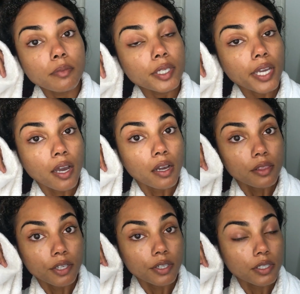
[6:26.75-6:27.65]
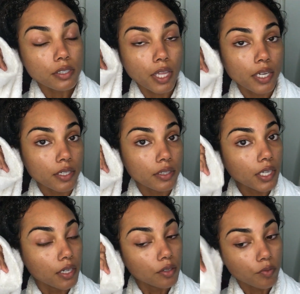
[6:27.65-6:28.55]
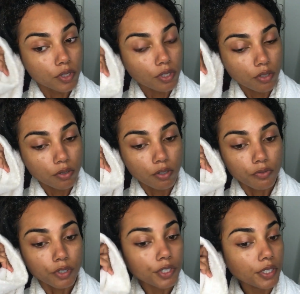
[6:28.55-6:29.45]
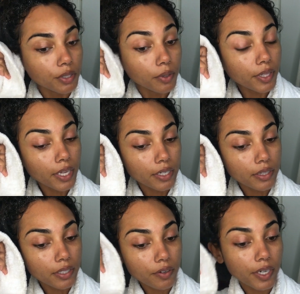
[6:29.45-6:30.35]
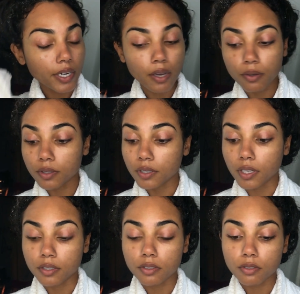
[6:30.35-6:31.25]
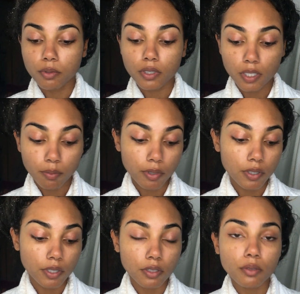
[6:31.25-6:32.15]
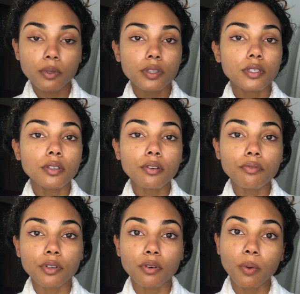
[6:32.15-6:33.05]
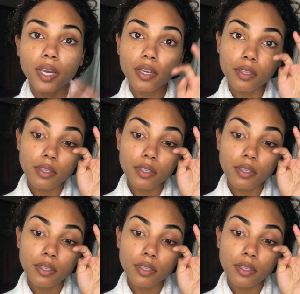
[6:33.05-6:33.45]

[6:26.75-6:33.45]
But yeah, there is light at the end of the tunnel. If you're dealing with anything right now, again, you just want to keep on dealing with it. Don't run away.